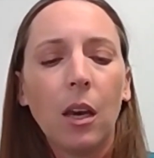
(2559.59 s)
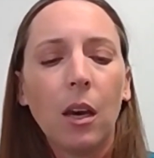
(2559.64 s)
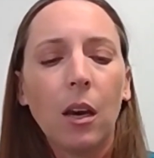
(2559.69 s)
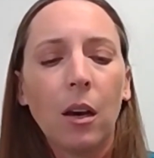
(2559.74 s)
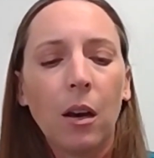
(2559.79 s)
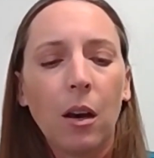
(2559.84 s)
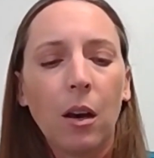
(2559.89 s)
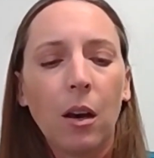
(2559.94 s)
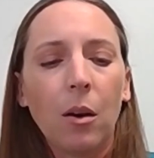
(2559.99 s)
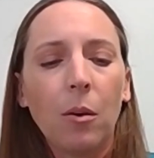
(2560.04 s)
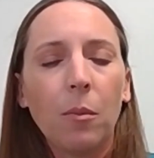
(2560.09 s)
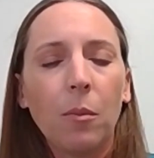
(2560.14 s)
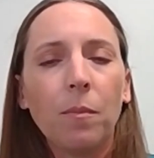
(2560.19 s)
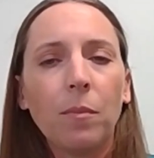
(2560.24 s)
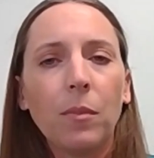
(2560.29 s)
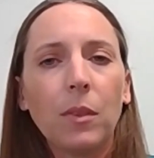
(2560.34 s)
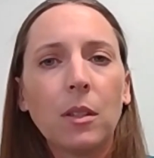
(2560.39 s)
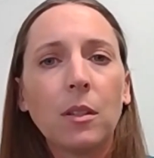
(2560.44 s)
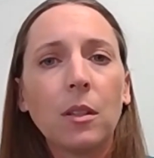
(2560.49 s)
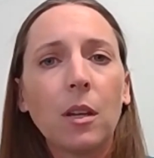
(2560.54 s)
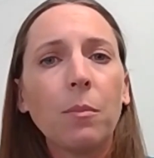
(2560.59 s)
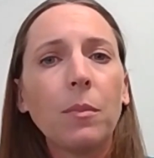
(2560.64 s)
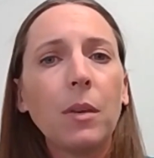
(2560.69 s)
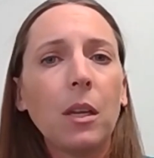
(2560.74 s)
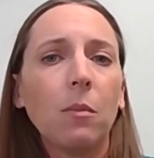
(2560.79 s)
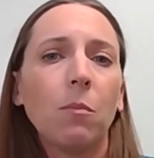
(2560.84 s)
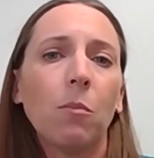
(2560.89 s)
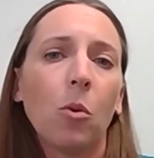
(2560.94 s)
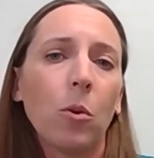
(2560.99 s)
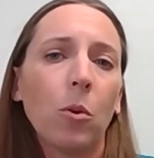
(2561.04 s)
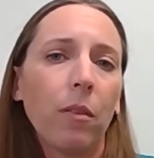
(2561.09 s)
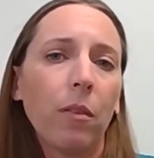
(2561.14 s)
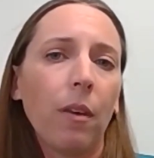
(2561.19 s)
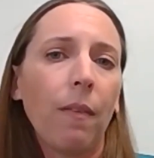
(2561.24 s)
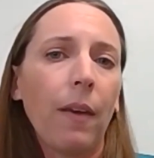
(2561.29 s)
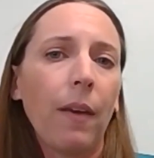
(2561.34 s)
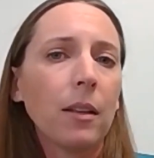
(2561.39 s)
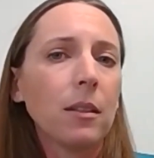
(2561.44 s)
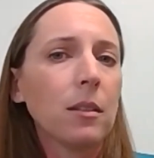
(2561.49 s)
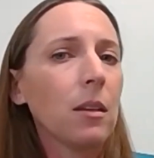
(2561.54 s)
Some need more than
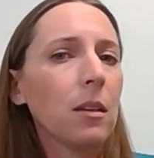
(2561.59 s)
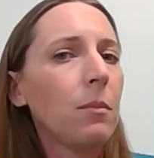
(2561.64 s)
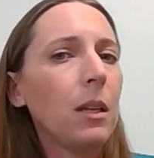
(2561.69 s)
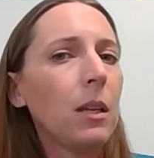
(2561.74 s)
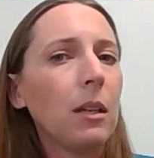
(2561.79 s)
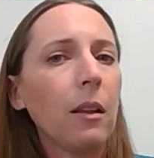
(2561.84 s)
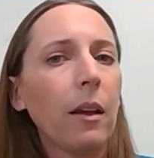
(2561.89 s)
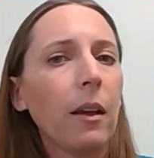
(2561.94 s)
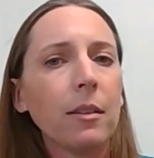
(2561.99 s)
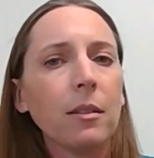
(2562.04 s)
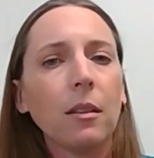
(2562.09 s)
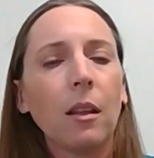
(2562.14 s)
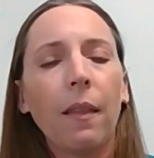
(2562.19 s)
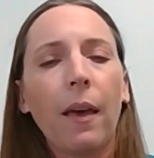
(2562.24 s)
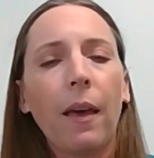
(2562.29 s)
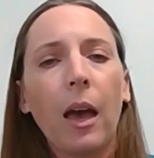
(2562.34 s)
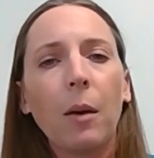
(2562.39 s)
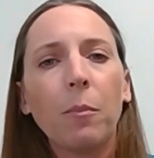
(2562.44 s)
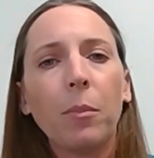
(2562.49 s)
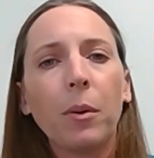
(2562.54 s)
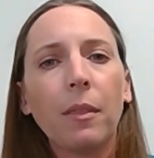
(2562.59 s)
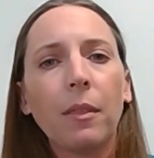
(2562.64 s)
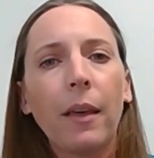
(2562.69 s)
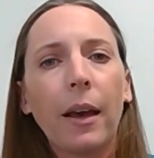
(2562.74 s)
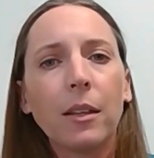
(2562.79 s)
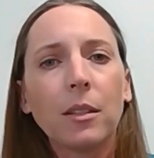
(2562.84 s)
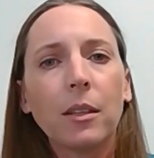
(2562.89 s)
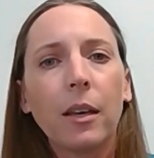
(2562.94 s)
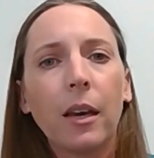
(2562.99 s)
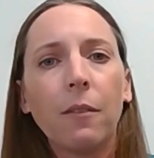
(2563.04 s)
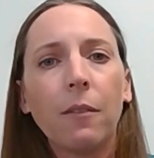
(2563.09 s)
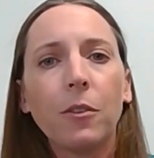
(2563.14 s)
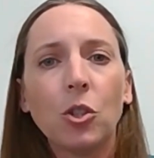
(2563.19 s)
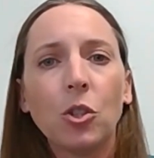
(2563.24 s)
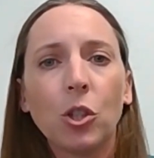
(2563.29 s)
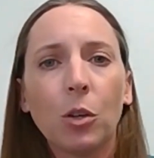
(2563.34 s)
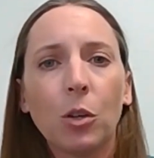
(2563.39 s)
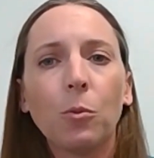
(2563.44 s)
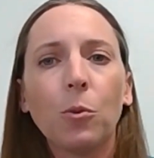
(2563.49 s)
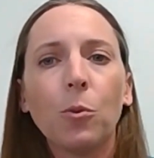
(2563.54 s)
that, some need less than that, but that's kind of a
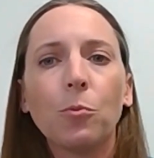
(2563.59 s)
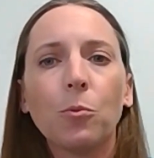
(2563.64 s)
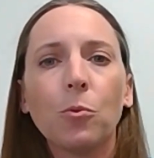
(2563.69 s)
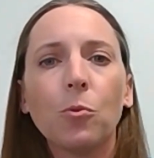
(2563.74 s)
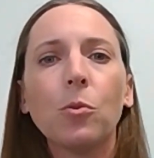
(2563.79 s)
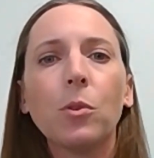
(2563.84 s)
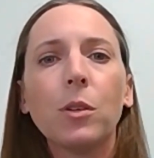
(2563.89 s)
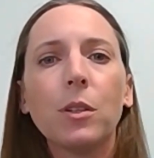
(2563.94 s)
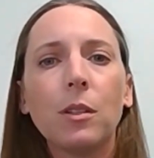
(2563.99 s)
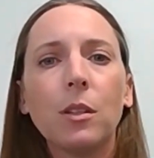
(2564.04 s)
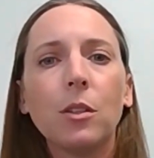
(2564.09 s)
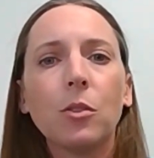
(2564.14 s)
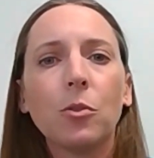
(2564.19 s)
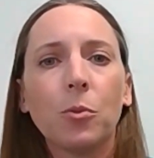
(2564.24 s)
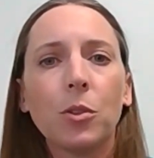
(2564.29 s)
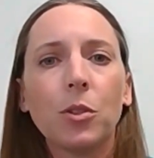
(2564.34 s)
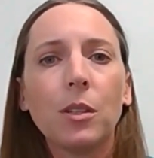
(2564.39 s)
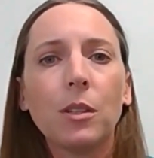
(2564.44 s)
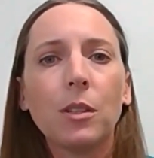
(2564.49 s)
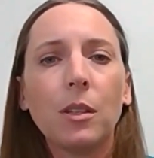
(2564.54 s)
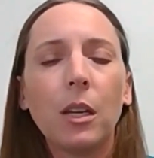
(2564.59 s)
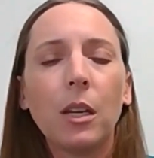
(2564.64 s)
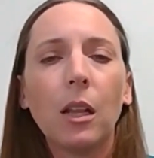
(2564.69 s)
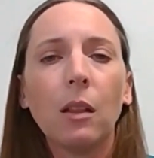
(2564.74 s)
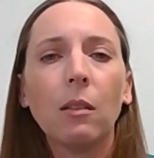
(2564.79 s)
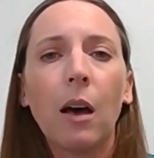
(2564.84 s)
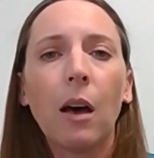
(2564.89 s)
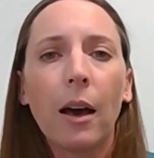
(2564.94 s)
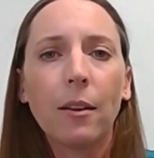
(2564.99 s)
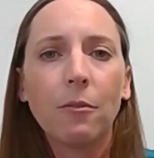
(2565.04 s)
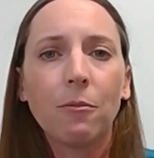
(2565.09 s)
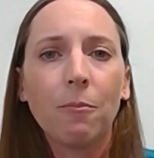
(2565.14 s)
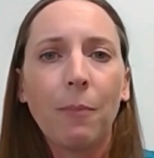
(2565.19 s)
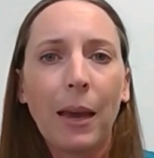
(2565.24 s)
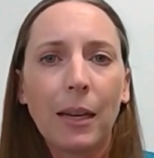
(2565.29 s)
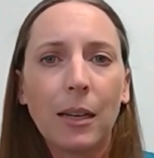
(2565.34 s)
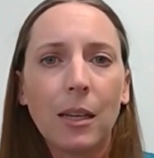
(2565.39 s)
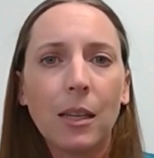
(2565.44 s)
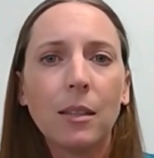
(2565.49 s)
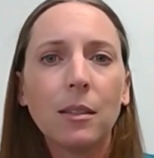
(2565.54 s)
general rule, as these horses need a lot of
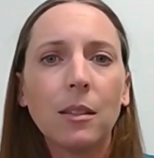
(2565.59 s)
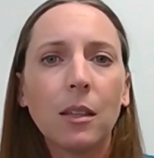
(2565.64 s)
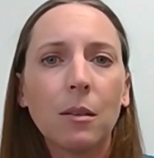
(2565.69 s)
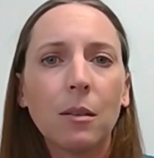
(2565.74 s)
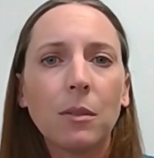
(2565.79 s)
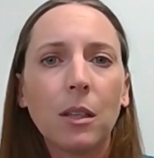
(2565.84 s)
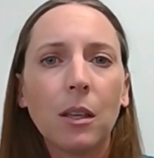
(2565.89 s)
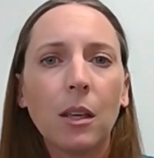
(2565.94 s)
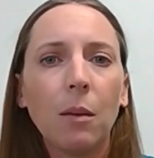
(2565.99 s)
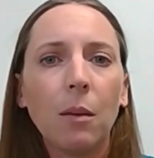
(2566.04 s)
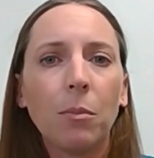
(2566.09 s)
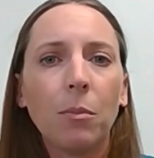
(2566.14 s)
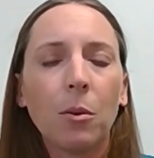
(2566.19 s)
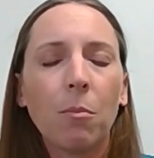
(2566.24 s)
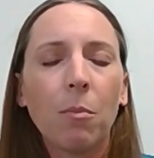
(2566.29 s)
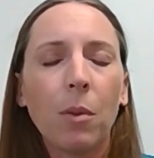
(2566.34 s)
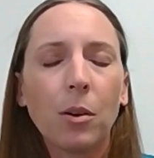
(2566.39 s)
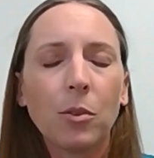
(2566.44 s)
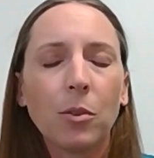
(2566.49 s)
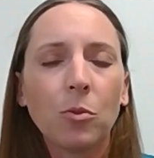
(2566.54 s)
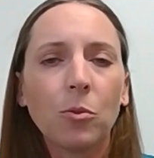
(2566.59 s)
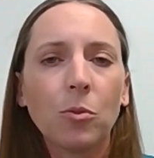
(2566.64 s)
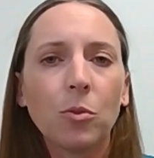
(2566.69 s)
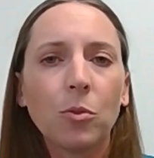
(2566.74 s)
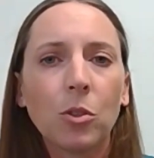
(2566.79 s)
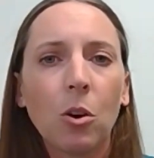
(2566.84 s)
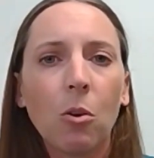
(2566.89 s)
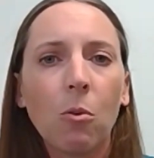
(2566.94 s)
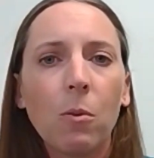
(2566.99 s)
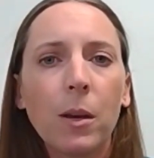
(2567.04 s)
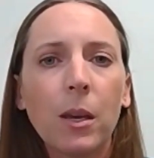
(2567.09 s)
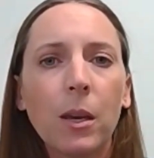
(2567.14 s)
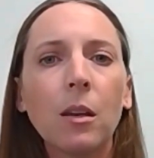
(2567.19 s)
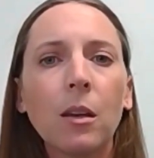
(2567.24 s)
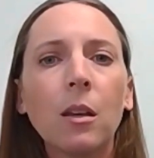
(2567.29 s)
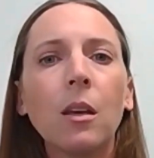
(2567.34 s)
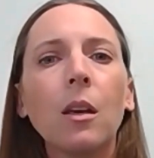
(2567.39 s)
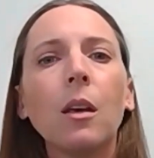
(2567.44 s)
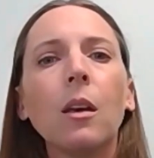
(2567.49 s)
magnesium to keep their muscles going.